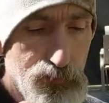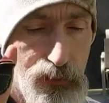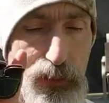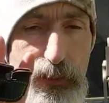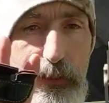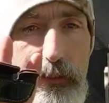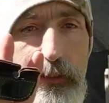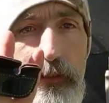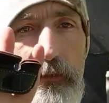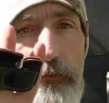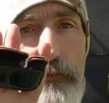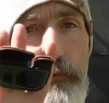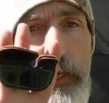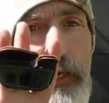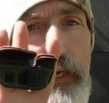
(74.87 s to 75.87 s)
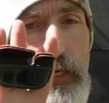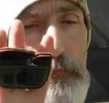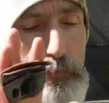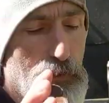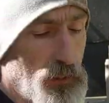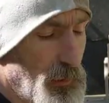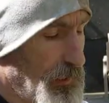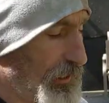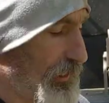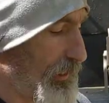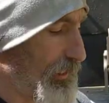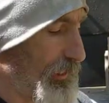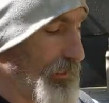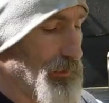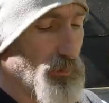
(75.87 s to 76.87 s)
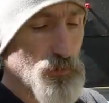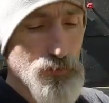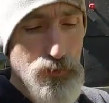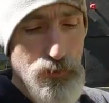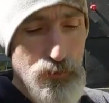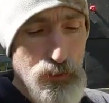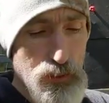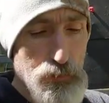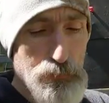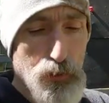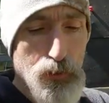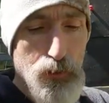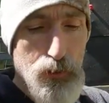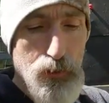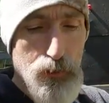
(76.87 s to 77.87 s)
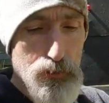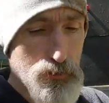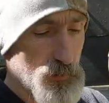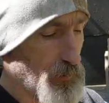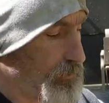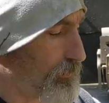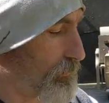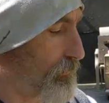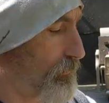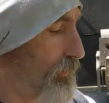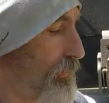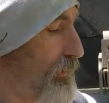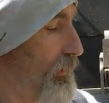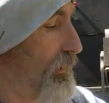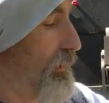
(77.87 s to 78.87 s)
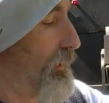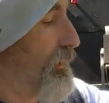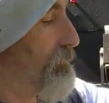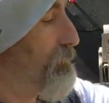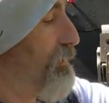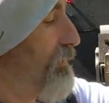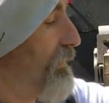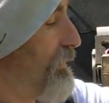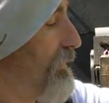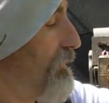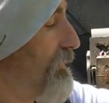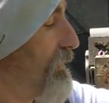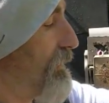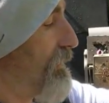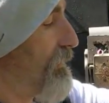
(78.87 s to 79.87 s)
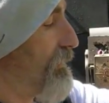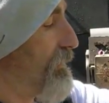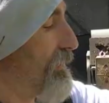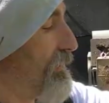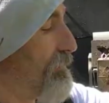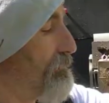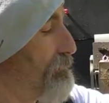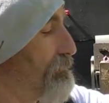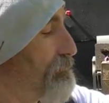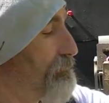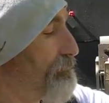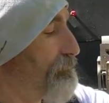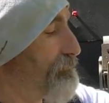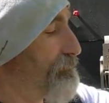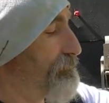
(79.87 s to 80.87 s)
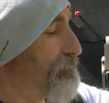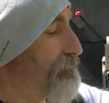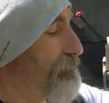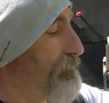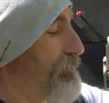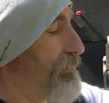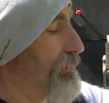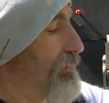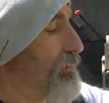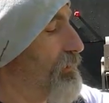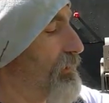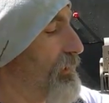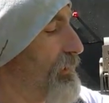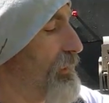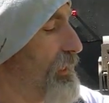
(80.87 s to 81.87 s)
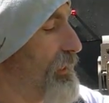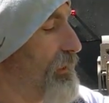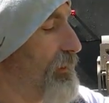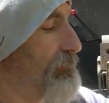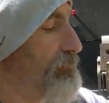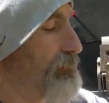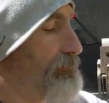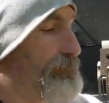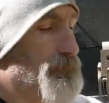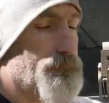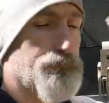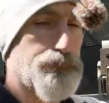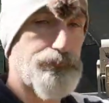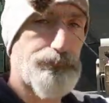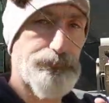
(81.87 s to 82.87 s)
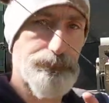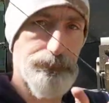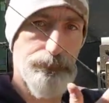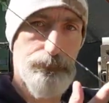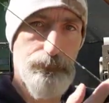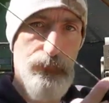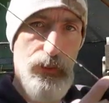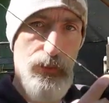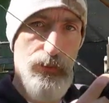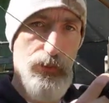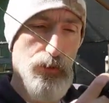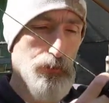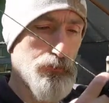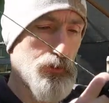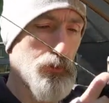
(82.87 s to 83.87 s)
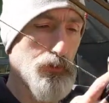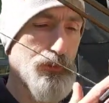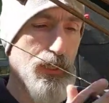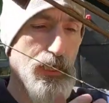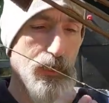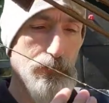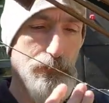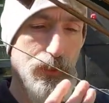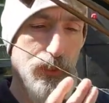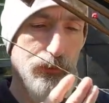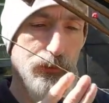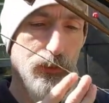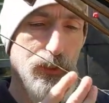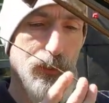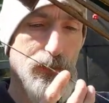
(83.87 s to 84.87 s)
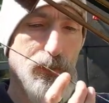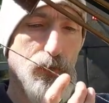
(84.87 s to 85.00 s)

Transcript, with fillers: like a tab and I use a deep hook, so I'm putting it there and I'm hooking that up. So I'm doing that. I'm not trying